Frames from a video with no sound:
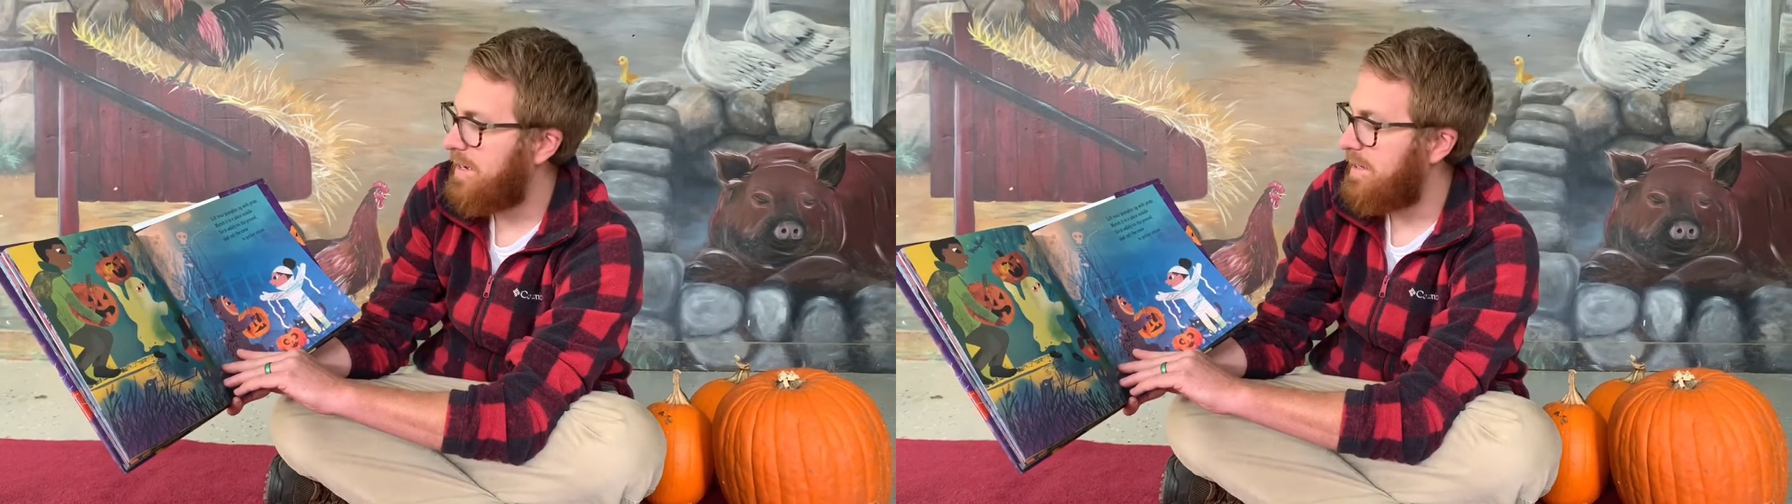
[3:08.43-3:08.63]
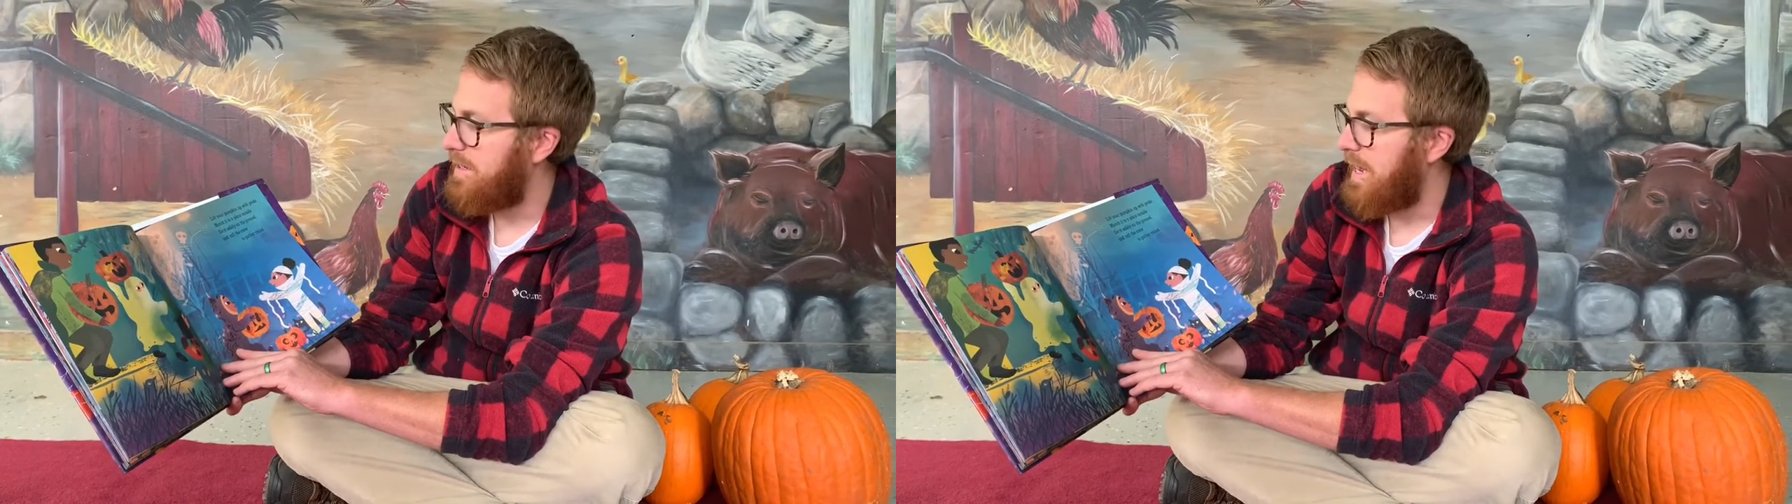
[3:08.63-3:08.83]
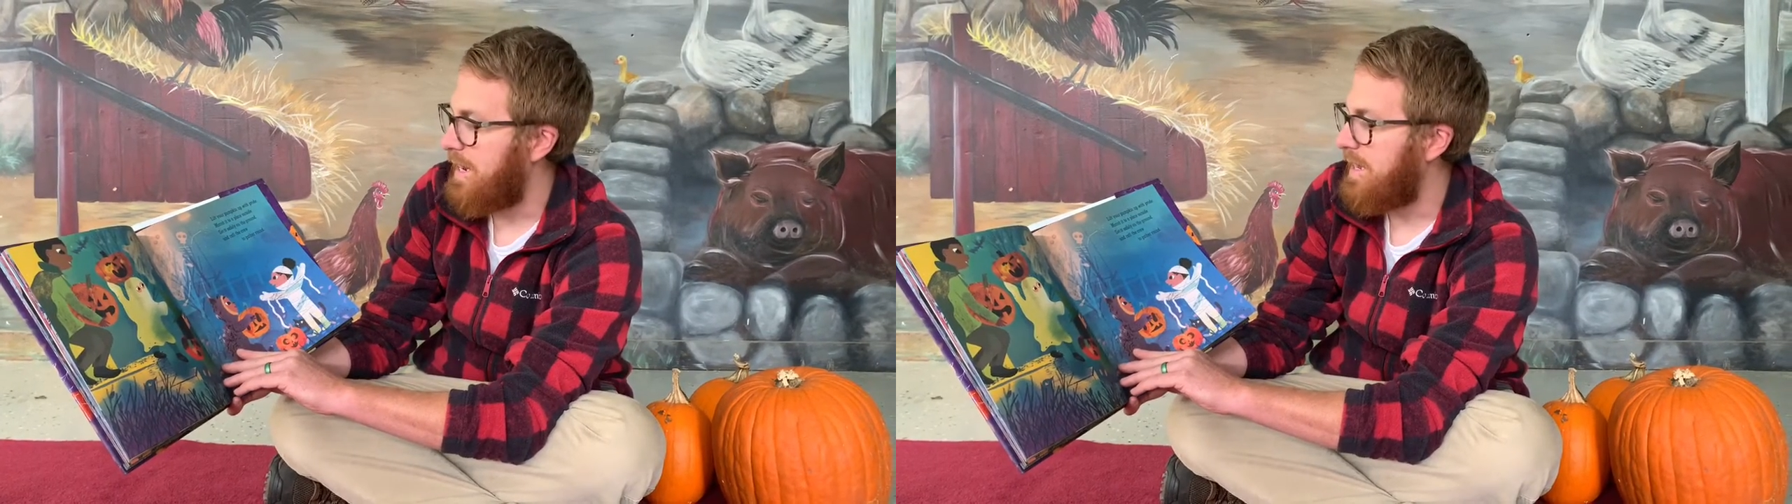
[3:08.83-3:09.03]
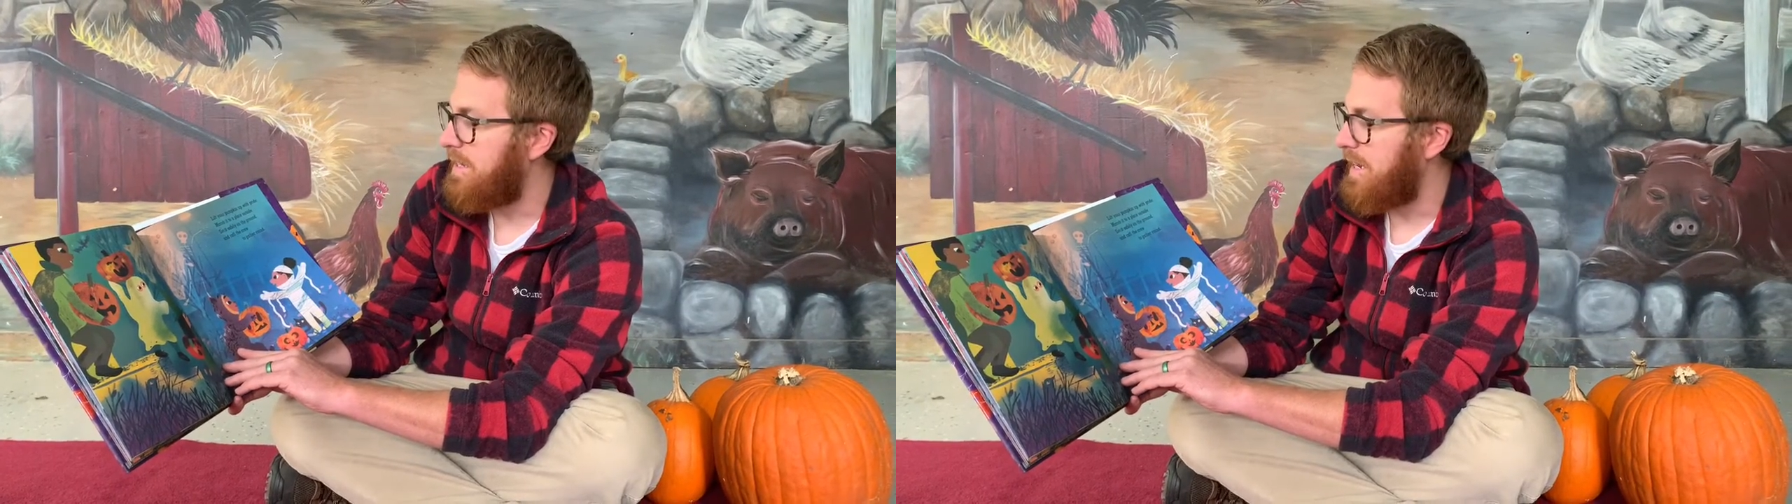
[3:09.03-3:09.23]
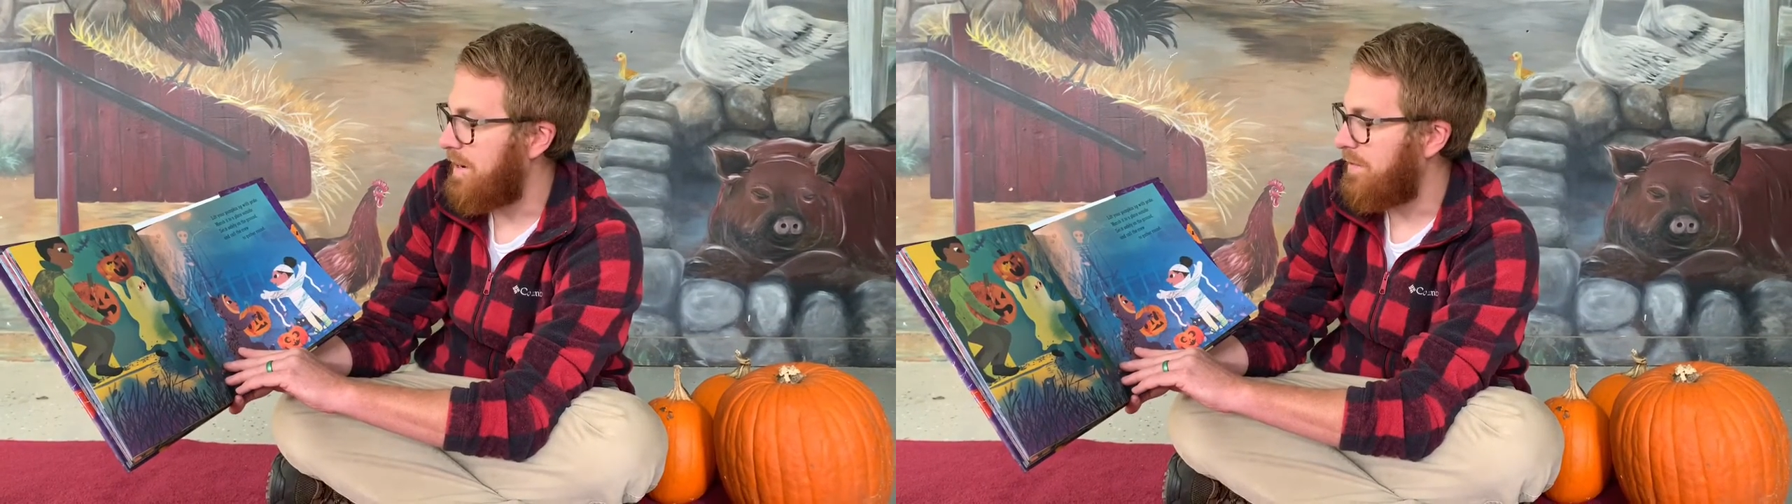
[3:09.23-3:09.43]
Set it
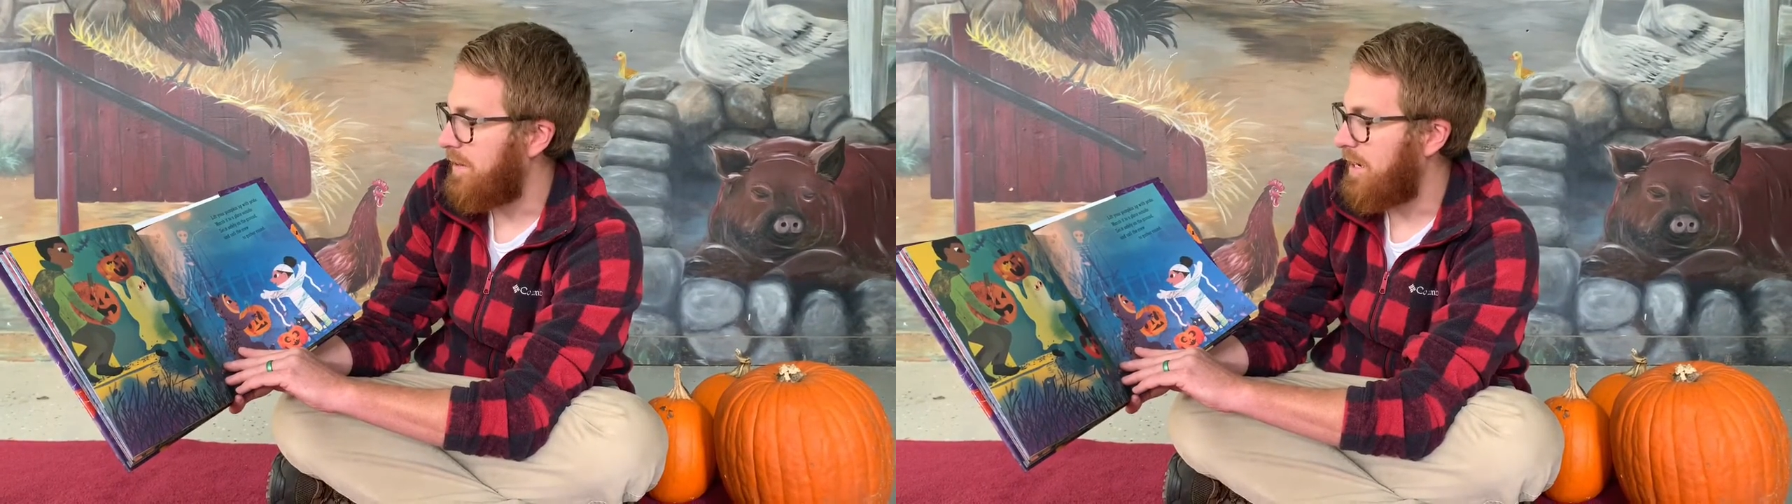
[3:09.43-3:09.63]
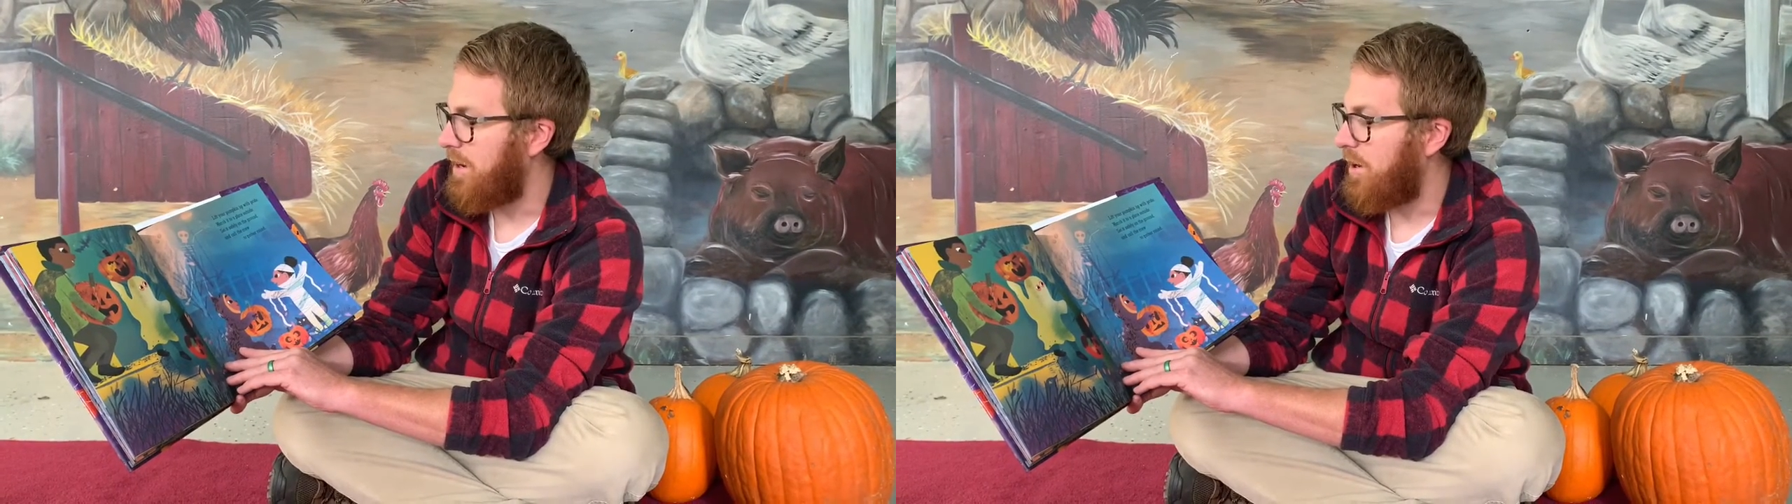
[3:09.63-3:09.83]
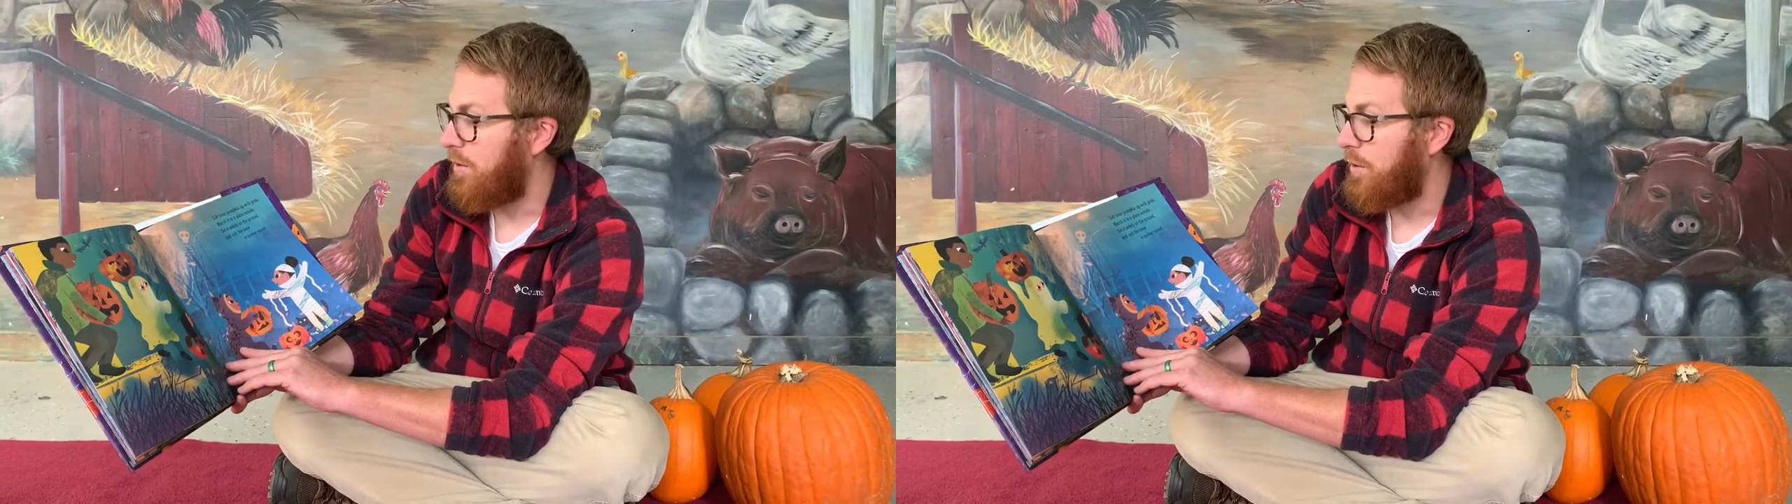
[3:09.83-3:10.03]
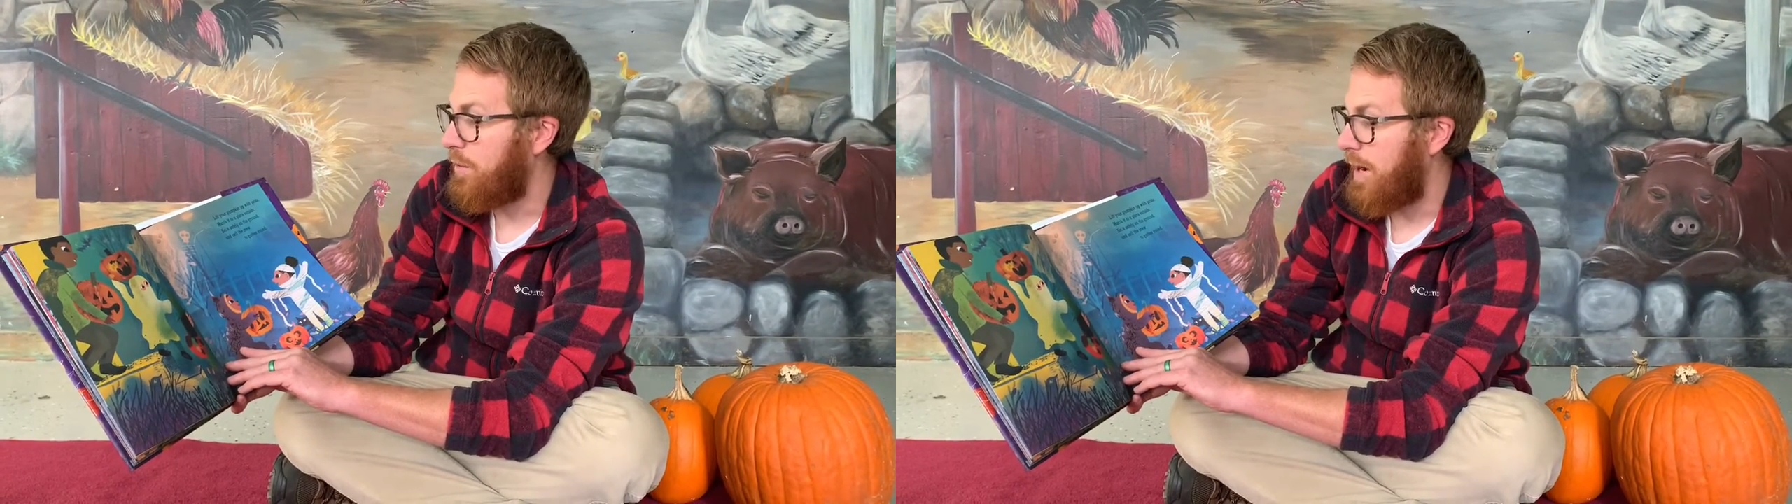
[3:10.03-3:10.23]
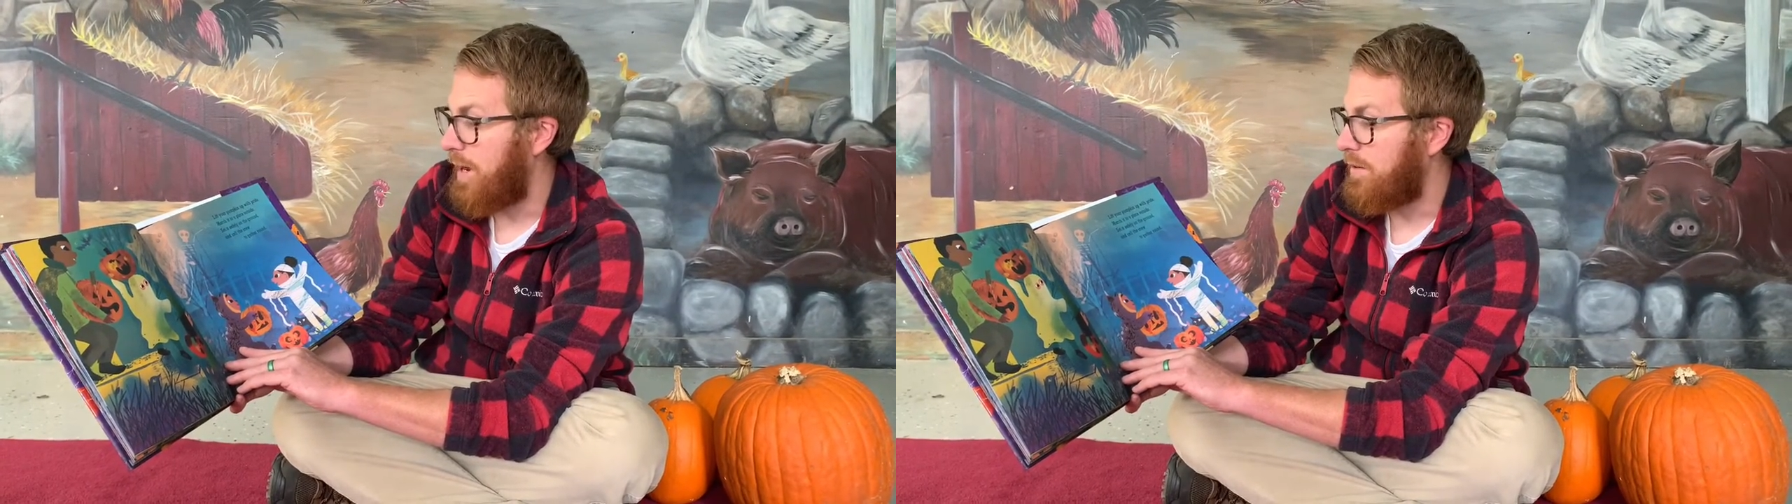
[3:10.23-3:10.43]
safely on the
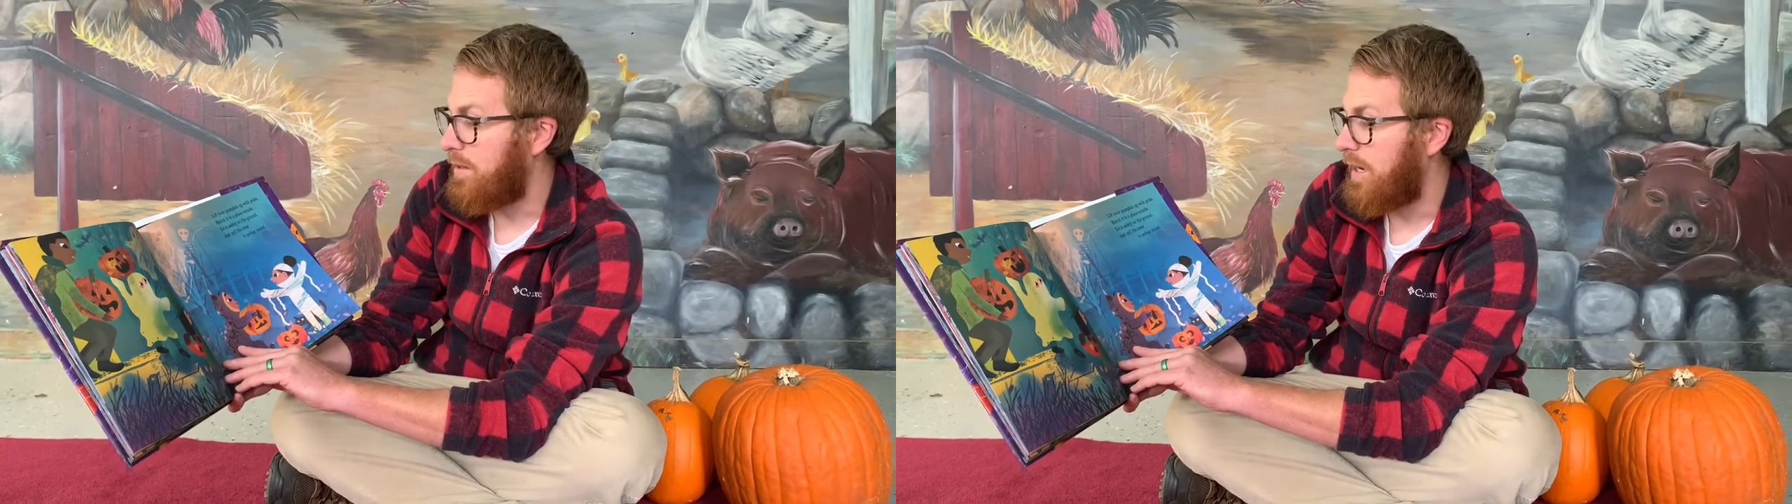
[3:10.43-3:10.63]
ground